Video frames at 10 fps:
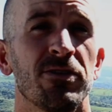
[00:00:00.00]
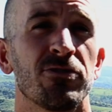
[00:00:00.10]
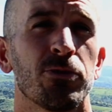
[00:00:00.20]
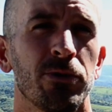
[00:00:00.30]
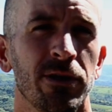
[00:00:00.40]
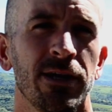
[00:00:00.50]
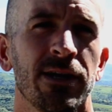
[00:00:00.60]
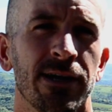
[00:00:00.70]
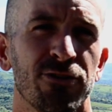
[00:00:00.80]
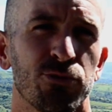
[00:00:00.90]
a really
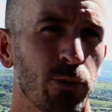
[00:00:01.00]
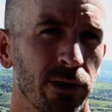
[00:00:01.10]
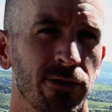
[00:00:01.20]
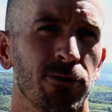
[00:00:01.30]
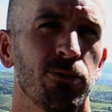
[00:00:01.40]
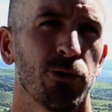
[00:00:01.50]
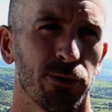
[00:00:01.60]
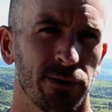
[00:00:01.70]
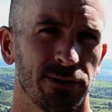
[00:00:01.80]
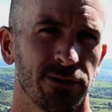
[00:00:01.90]
nice one loop
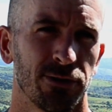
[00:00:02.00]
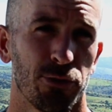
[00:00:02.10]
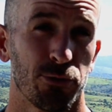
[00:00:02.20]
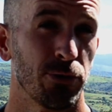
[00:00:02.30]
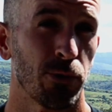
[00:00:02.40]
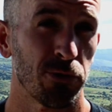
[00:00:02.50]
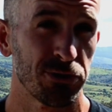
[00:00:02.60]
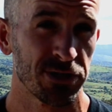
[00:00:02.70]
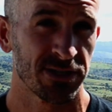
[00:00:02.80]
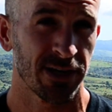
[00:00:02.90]
course through
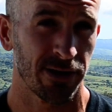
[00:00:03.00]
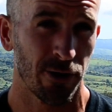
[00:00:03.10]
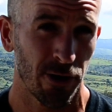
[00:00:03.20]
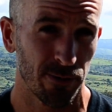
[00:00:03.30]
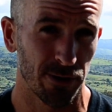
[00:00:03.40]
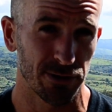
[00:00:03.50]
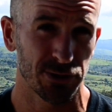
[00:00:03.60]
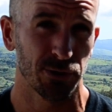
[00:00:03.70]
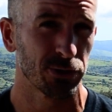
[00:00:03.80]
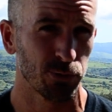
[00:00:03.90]
Oceanside Harbor. So it's well